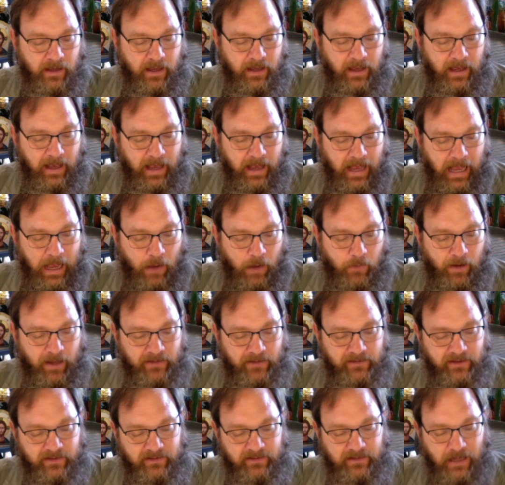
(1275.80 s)
How
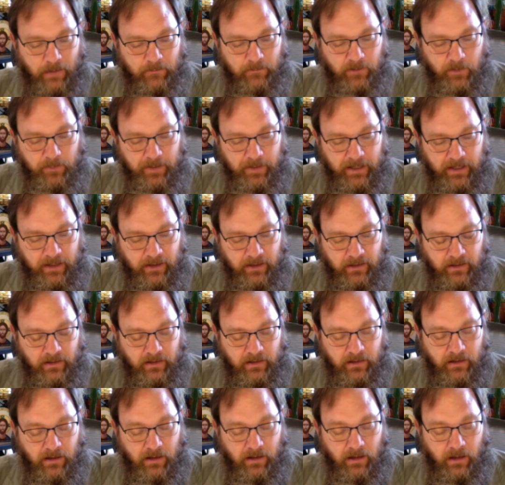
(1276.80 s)
has this come to be?
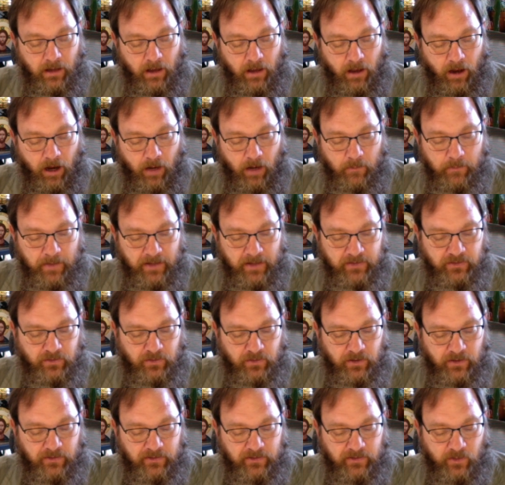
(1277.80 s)
Our
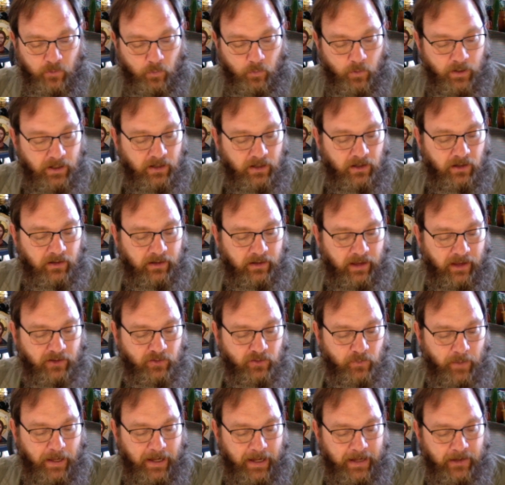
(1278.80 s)
mistress, the will, has
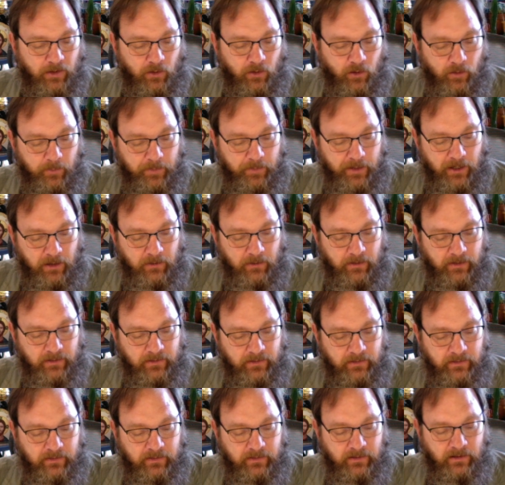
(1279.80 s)
made her
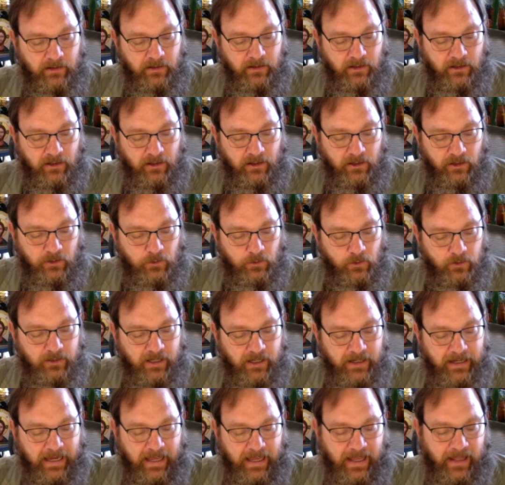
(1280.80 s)
appearance. Look
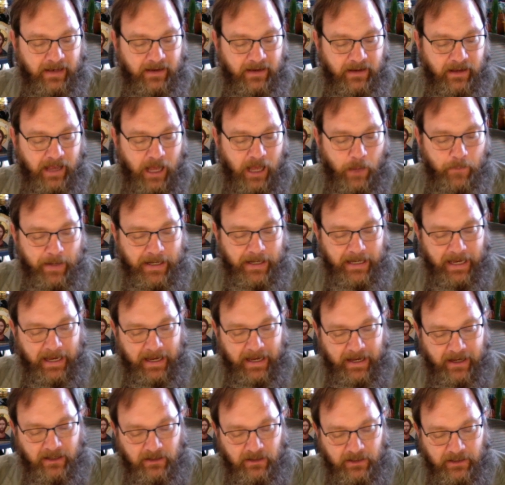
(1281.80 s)
again, how many
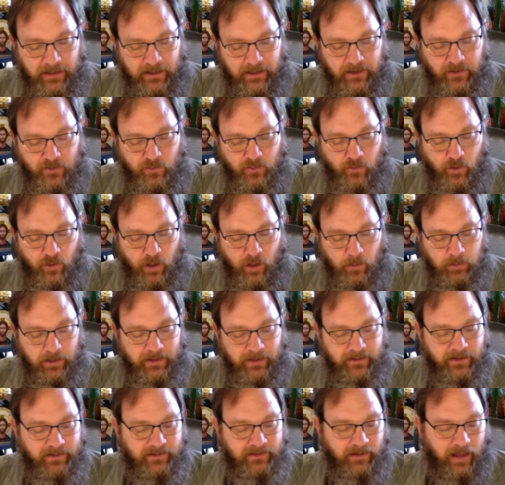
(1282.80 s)
alien, troubling
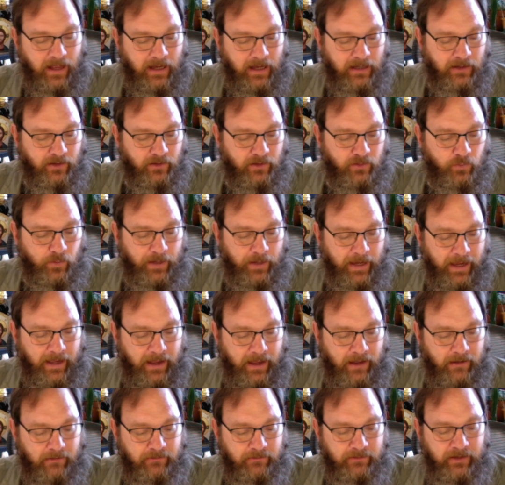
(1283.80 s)
desires we
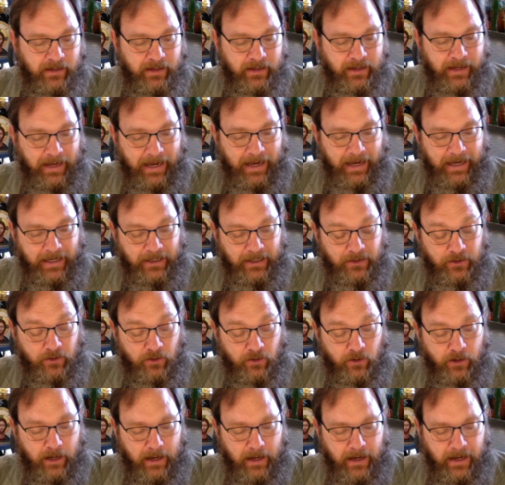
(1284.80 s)
have.
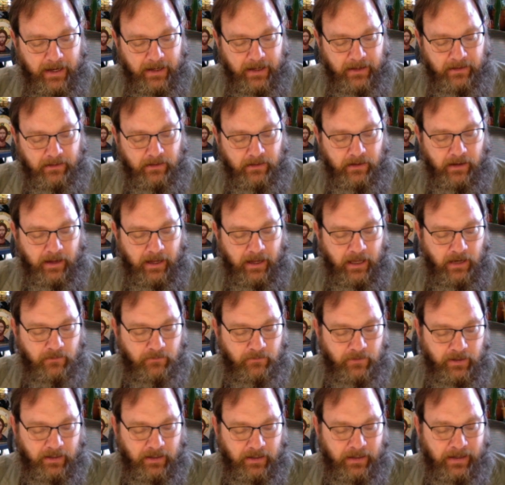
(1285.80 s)
Anger, hate,
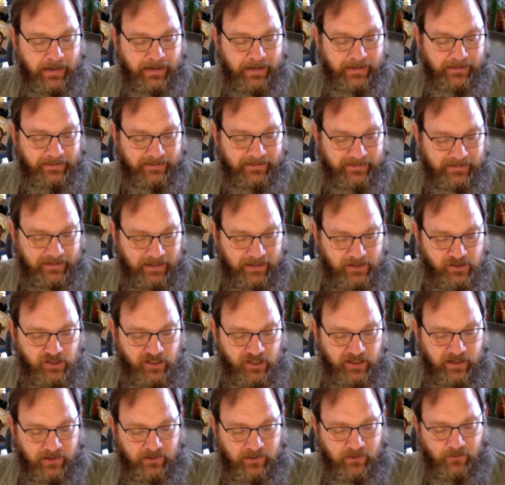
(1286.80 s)
envy,
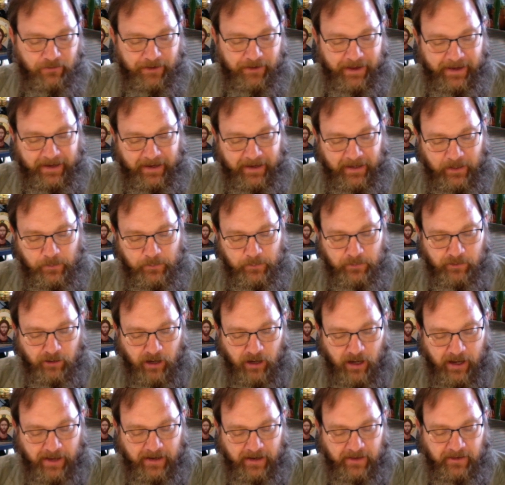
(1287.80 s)
stinginess, vanity,
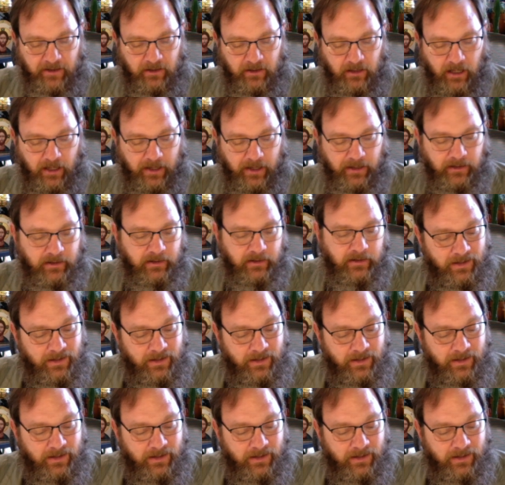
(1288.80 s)
pride, and the like.